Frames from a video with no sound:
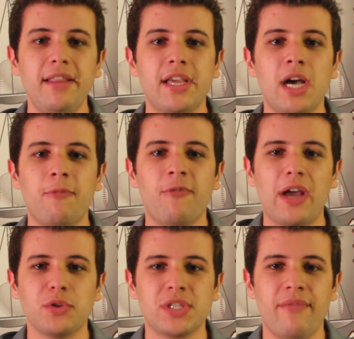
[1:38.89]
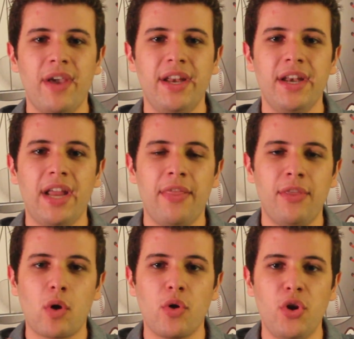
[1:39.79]
Cup Finals have ended, and
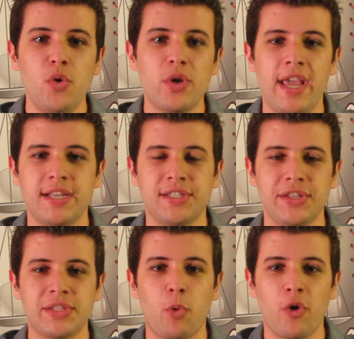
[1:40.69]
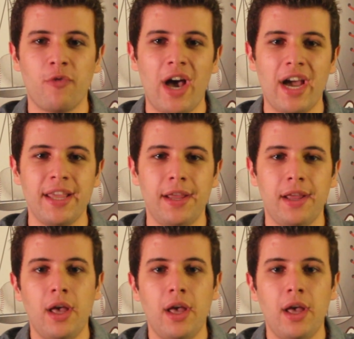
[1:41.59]
there are new kings in the sport of hockey.